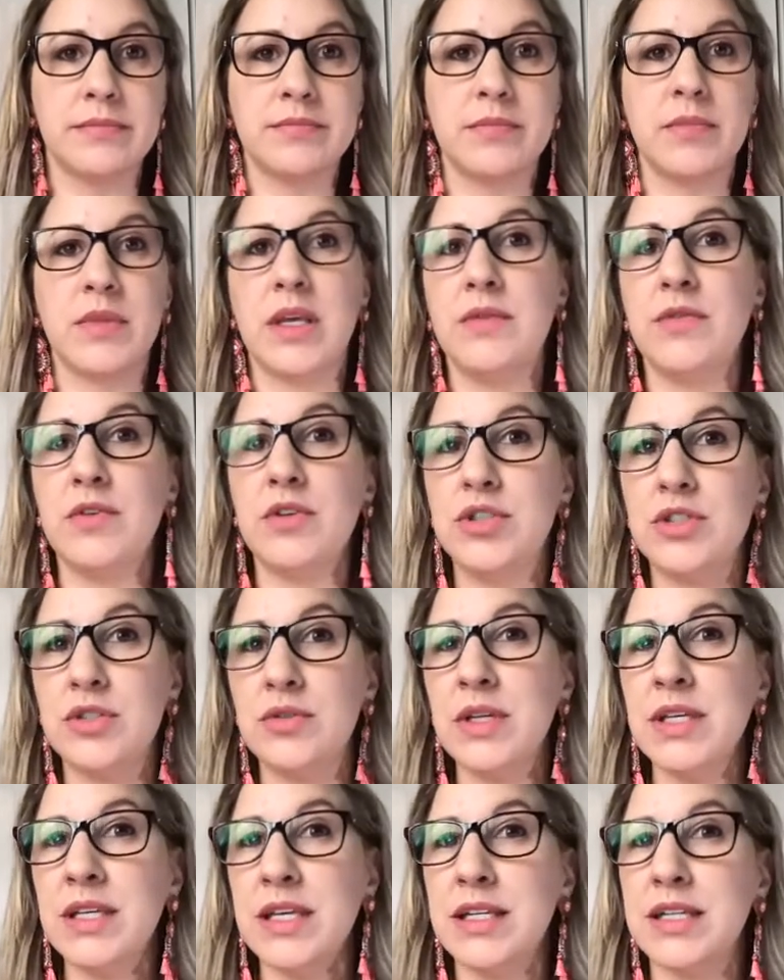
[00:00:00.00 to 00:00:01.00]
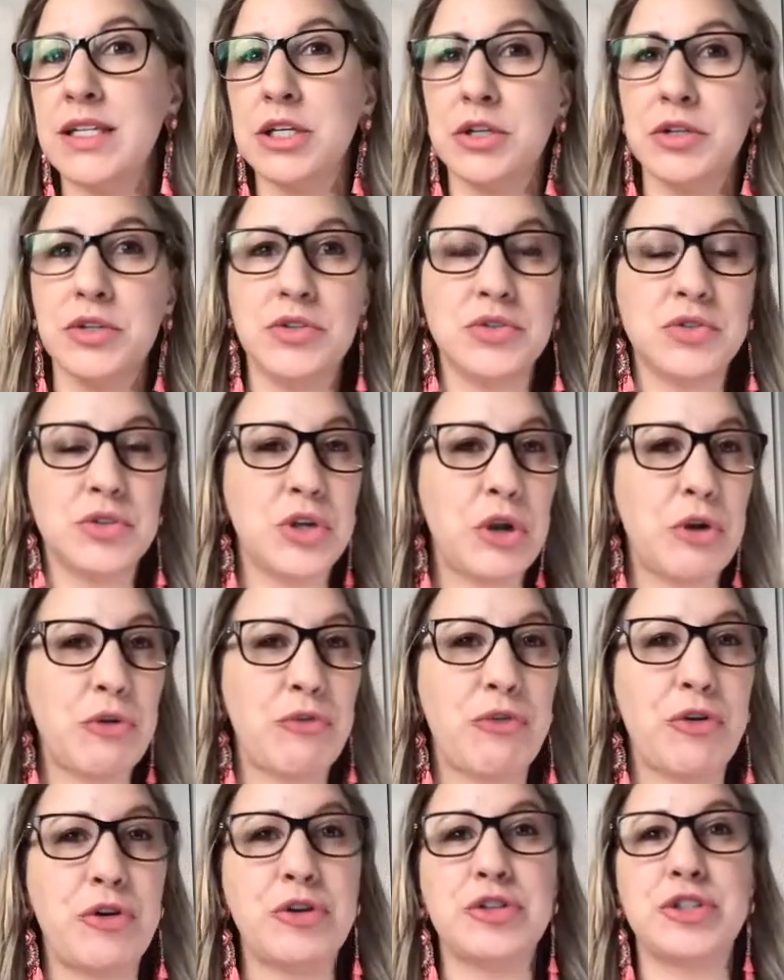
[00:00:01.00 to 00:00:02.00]
if you're doing it in Illustrator,
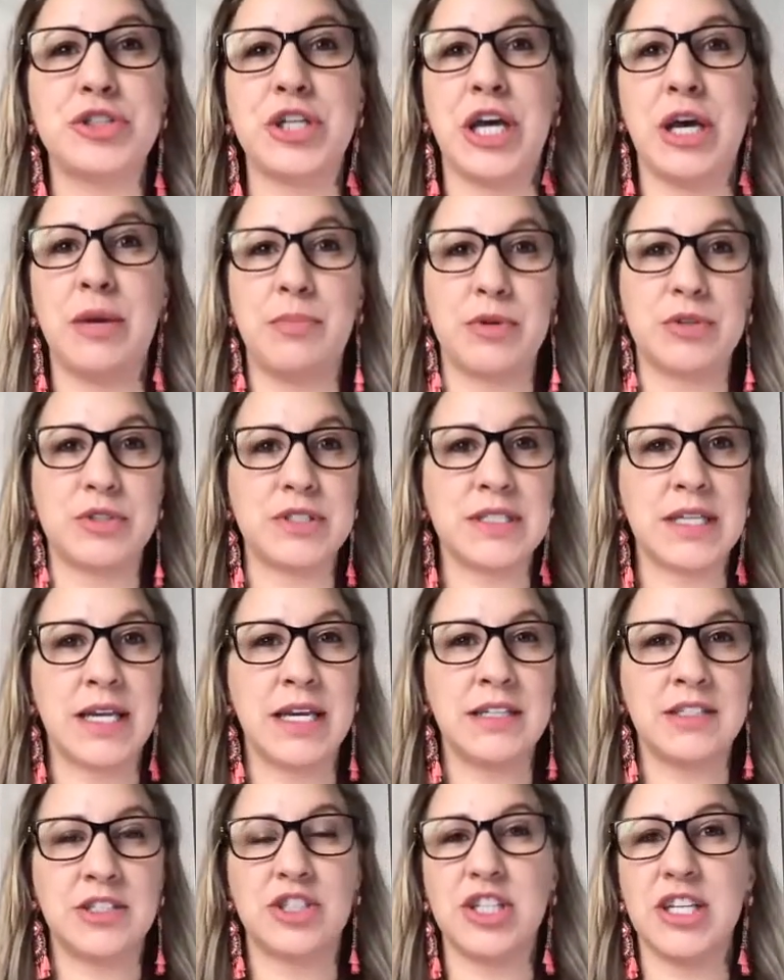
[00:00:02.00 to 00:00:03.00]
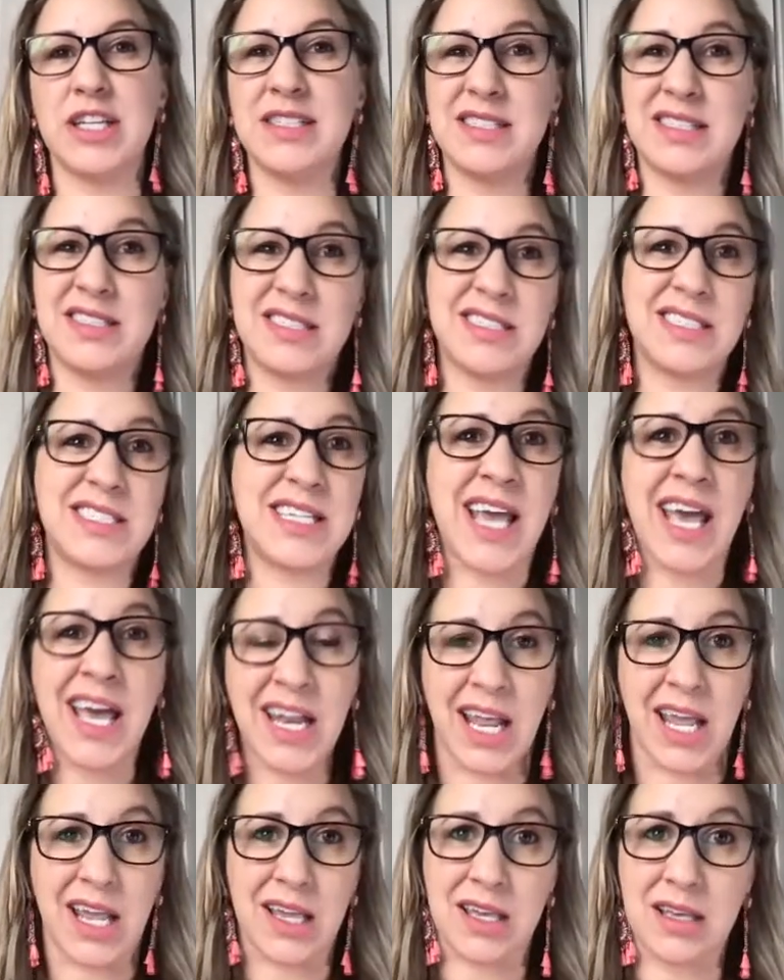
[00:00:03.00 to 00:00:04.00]
Photoshop, or Sketch, it's
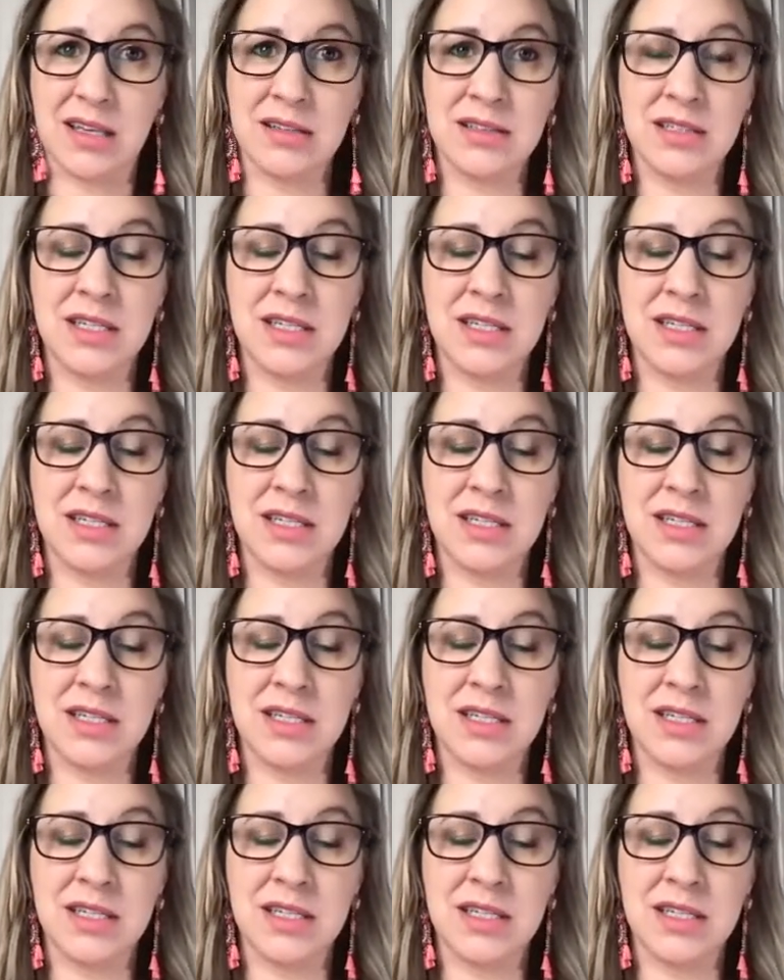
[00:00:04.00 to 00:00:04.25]
static.